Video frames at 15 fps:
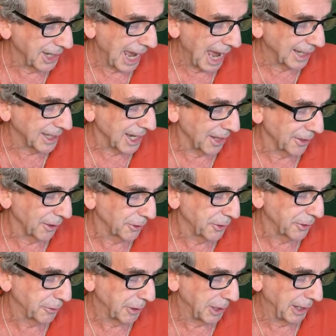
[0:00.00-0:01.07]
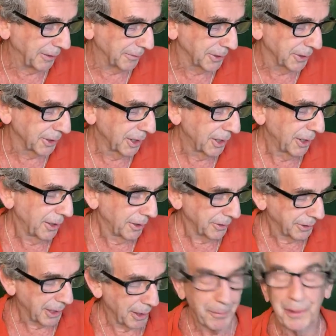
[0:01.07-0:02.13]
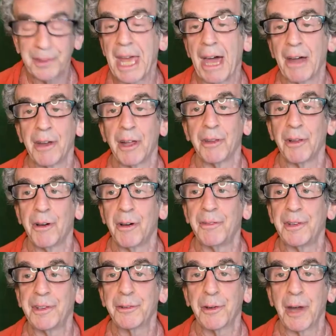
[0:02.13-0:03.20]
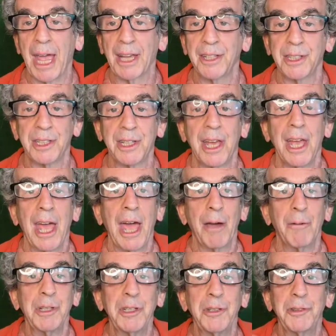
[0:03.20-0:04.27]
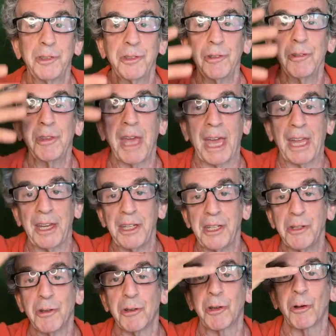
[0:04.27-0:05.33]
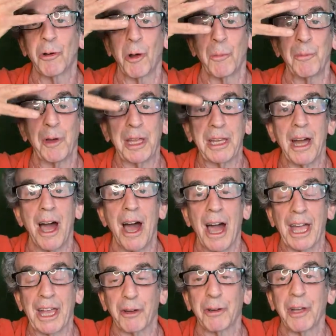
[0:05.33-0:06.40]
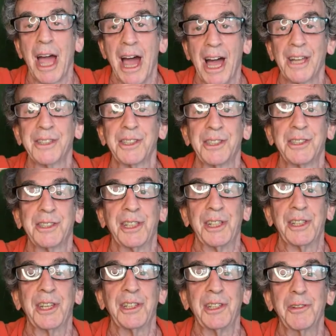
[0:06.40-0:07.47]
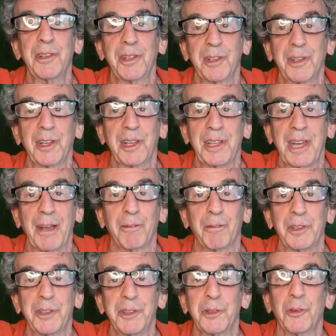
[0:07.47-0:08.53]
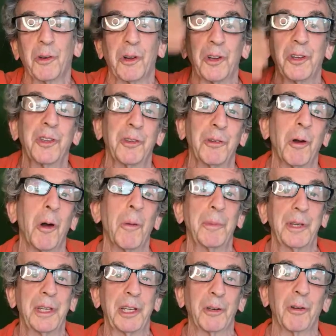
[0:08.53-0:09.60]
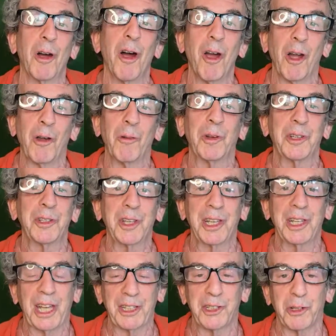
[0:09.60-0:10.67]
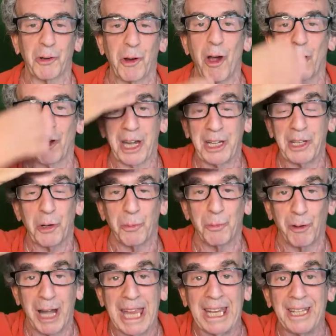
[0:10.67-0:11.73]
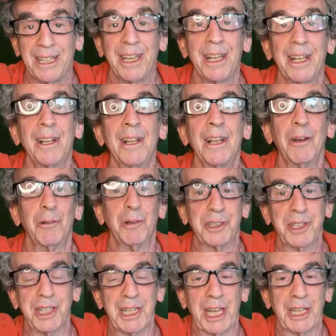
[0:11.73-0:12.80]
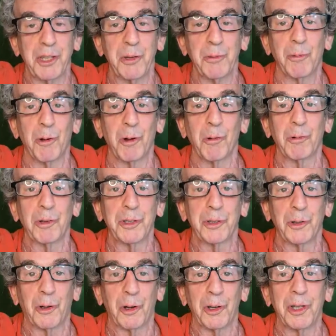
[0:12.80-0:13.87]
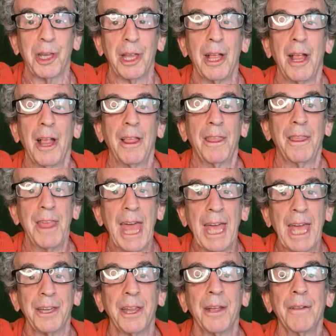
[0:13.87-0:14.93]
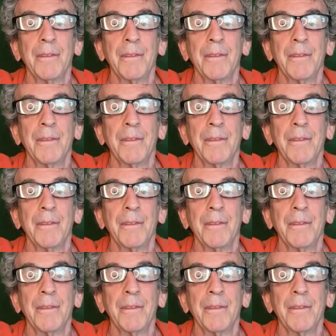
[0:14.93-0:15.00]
act on those dreams, double down on law of attraction. And when you do that and you incorporate higher consciousness and you connect with source through opening your heart, which connects your heart and your brain, which connects you more with source, then